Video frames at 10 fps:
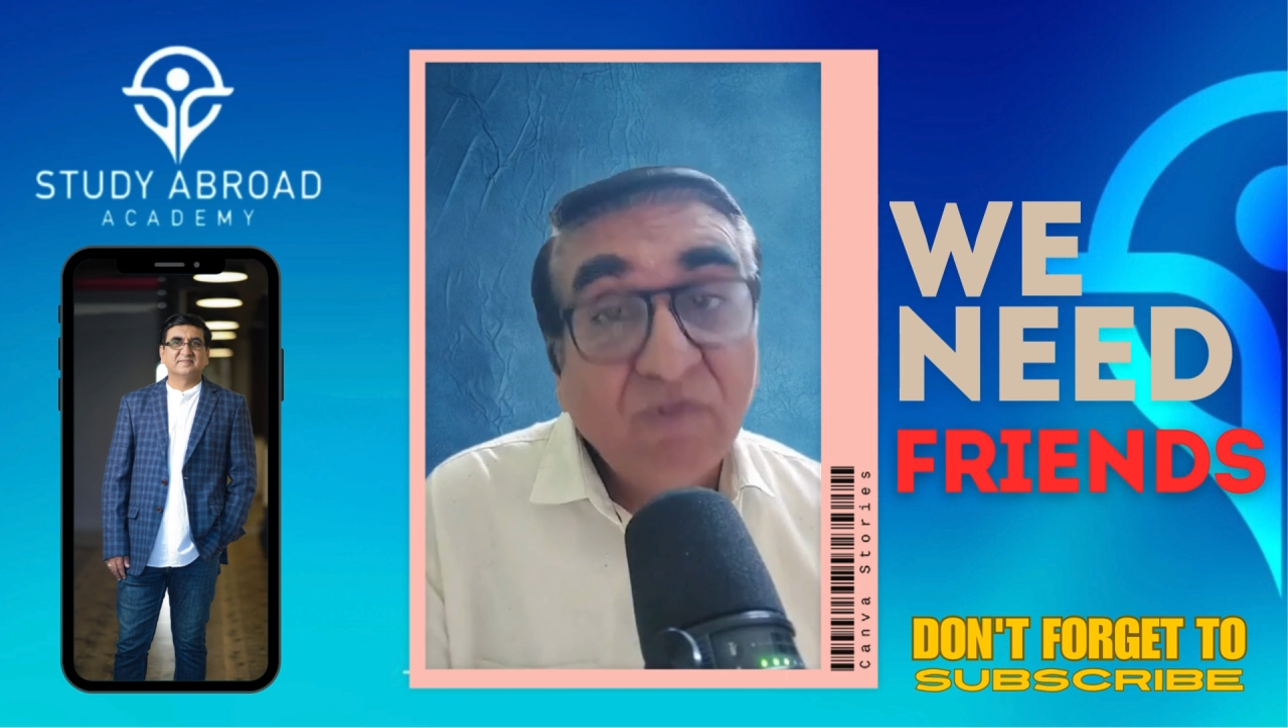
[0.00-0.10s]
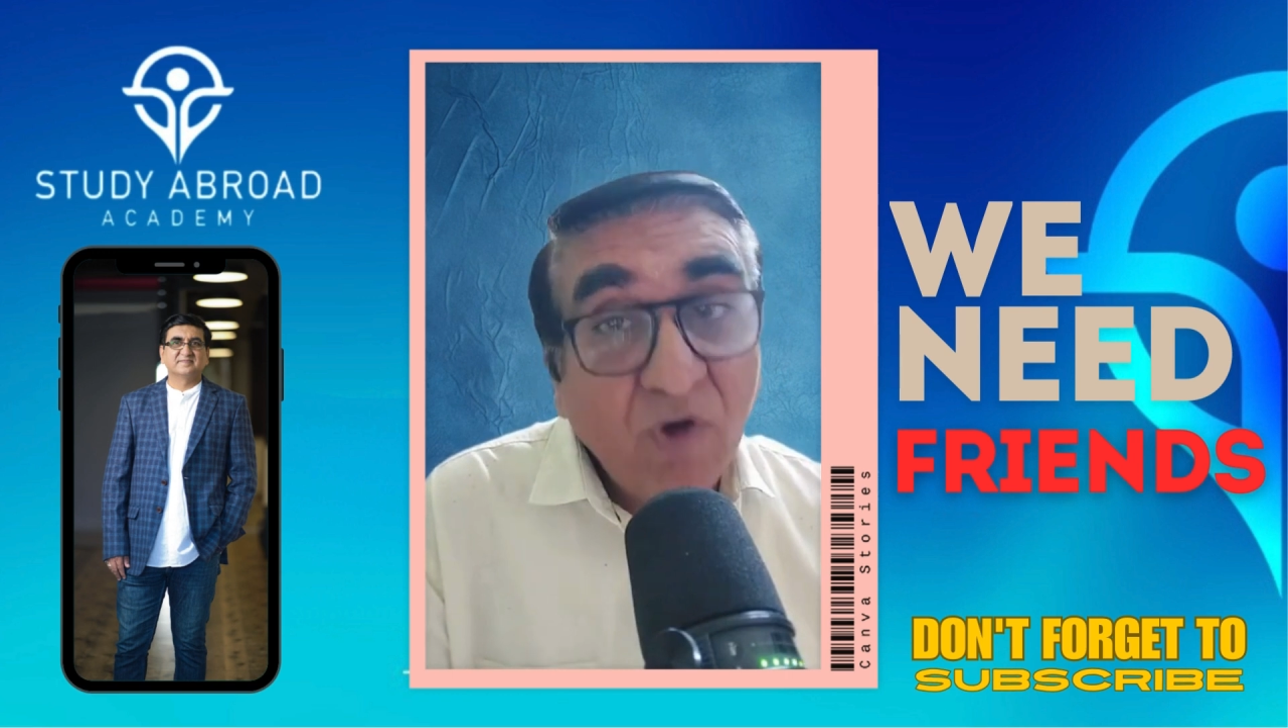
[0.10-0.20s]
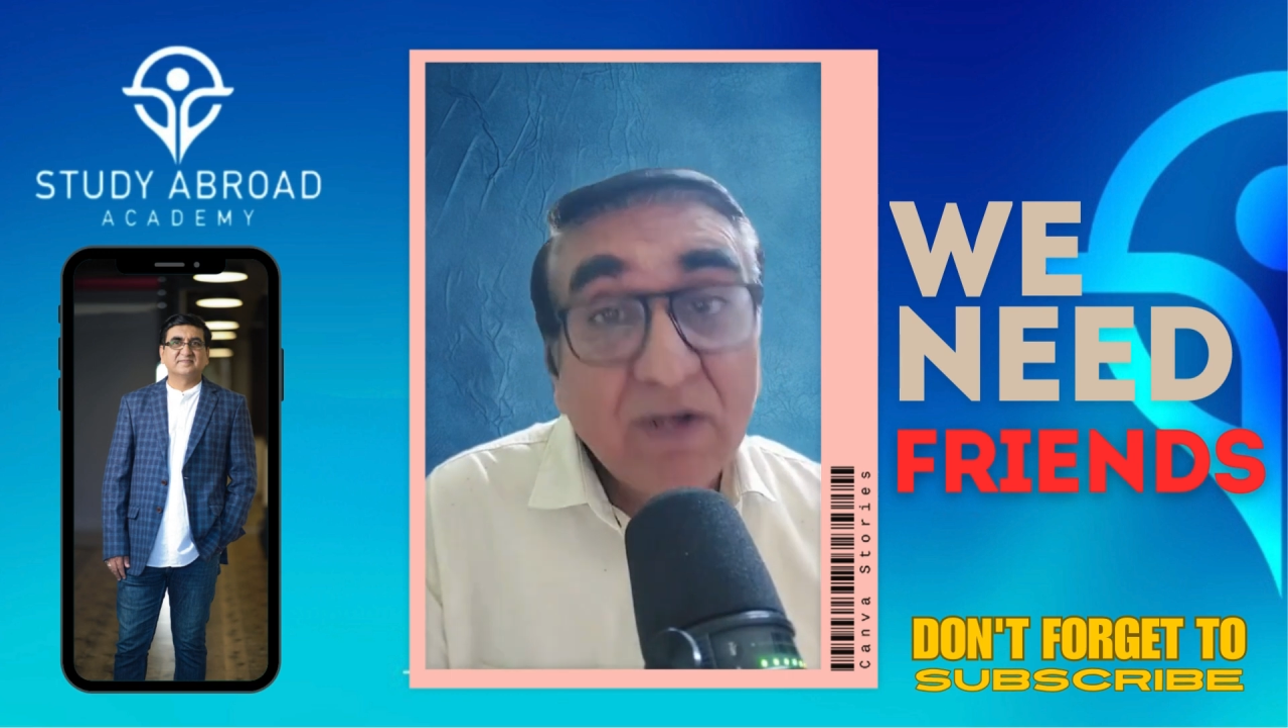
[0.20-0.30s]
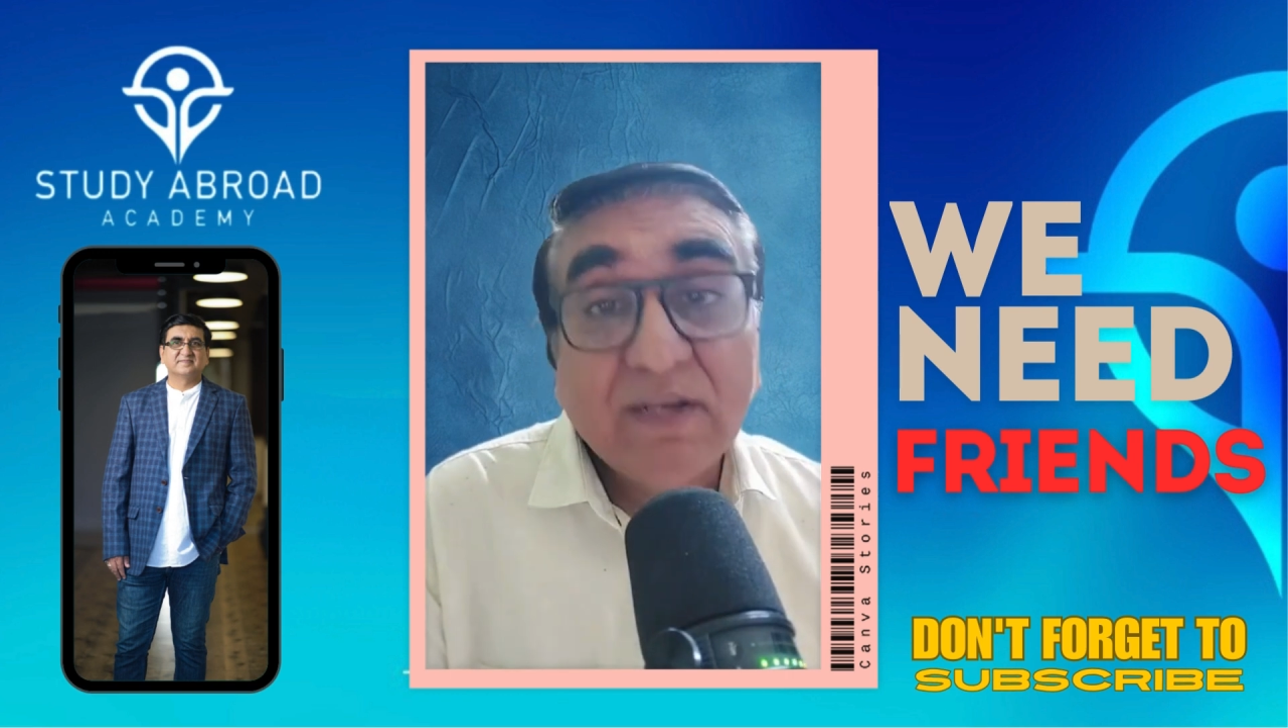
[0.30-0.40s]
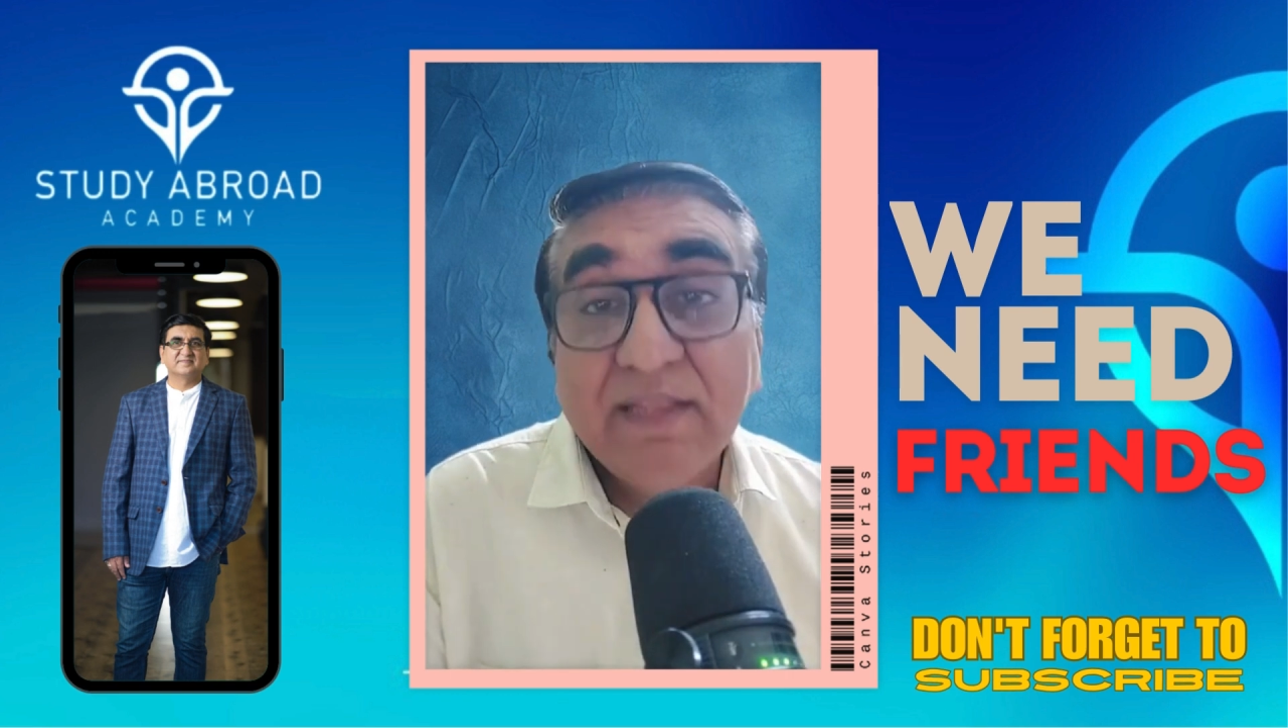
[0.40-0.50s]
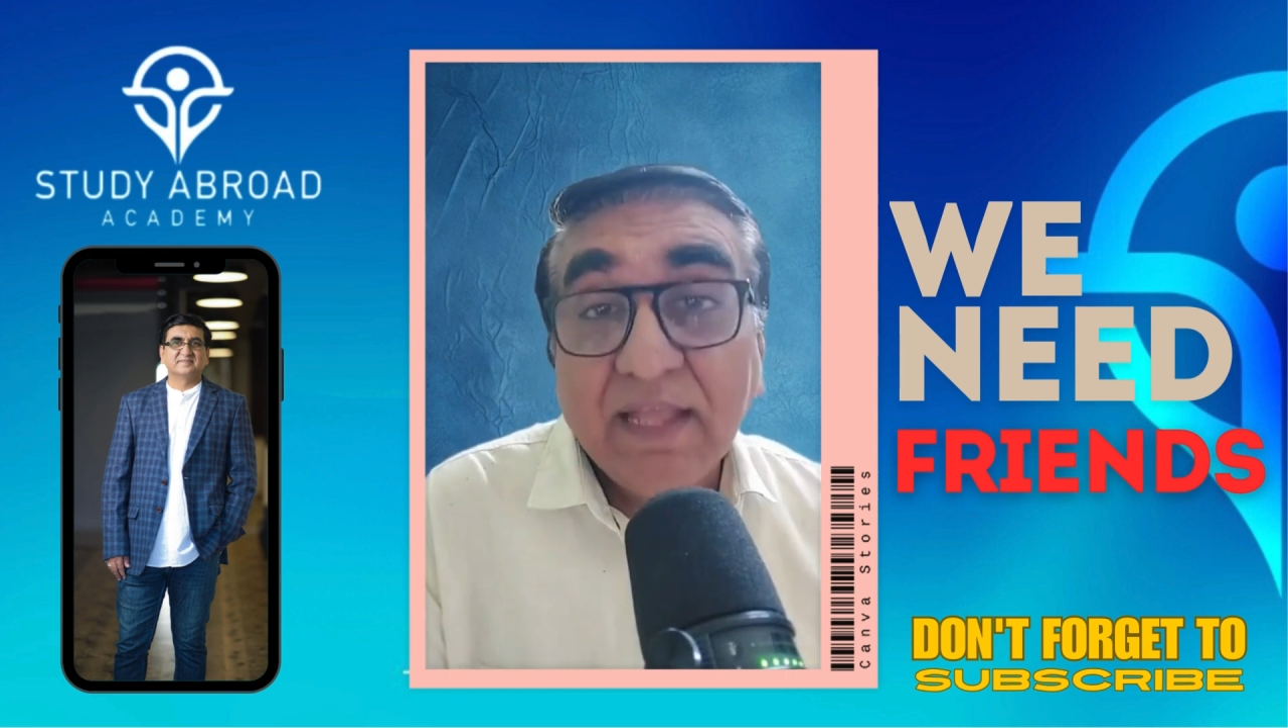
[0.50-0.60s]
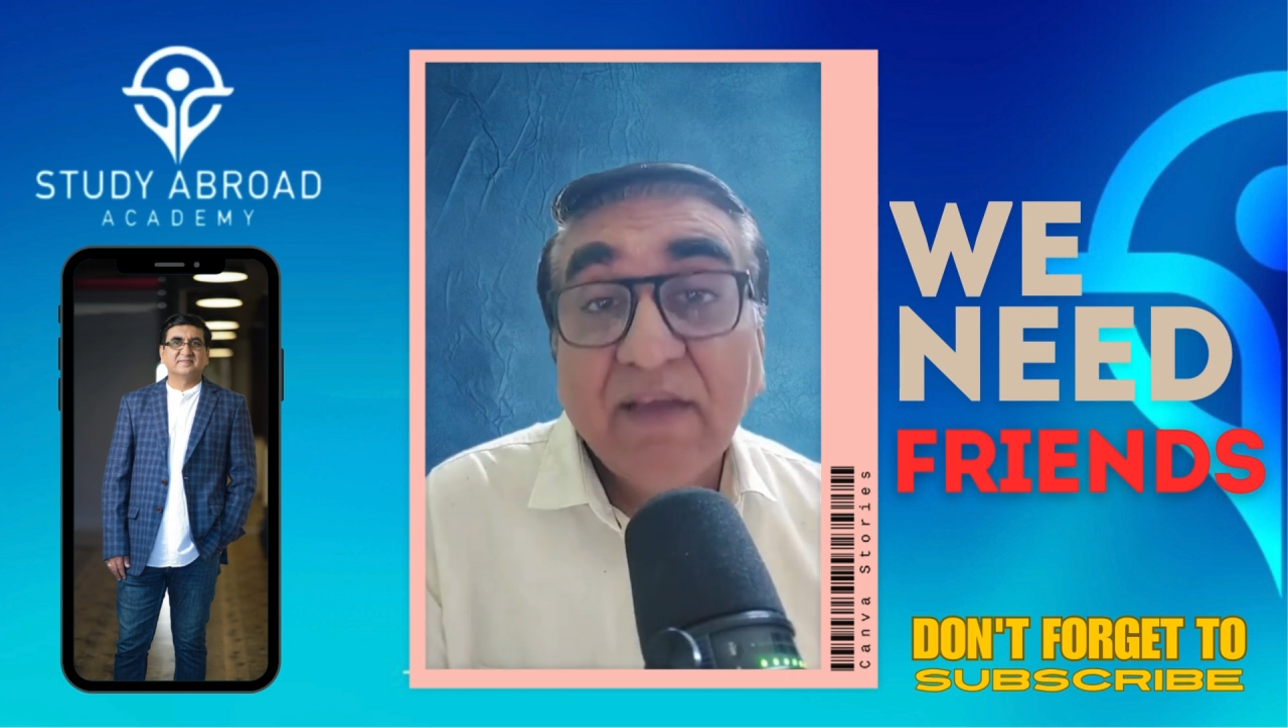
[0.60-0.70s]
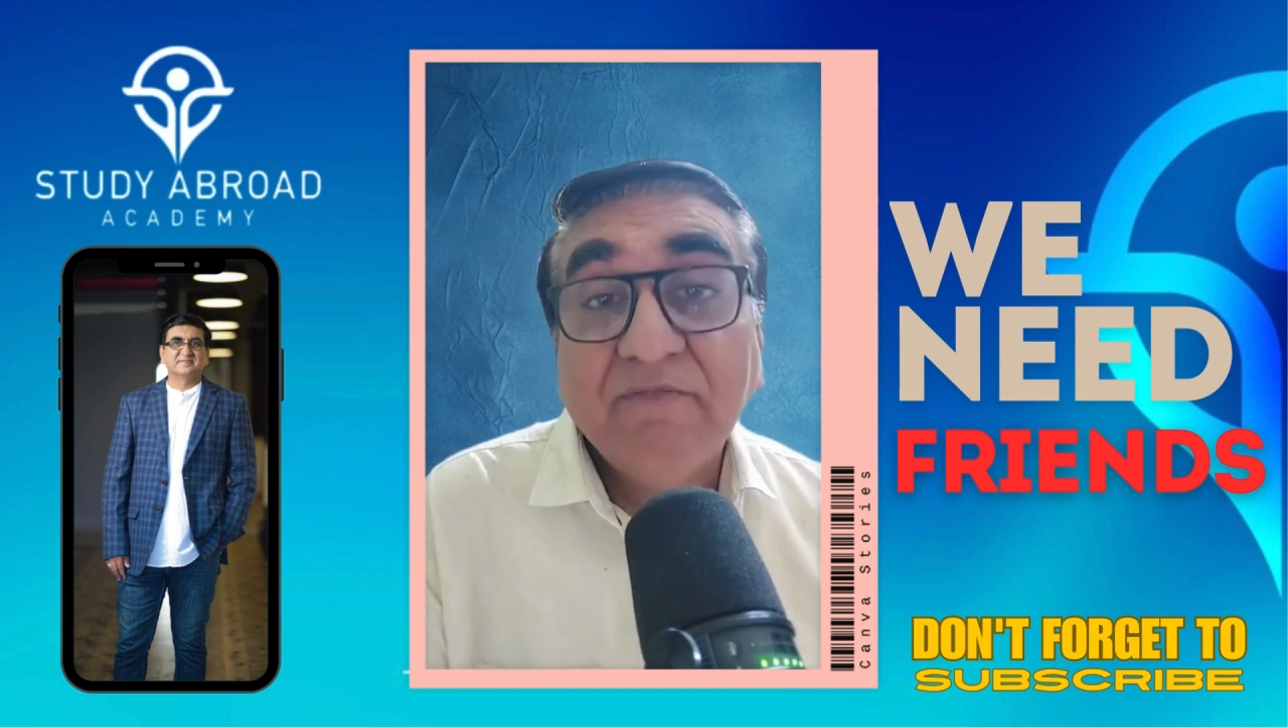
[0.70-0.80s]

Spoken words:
what they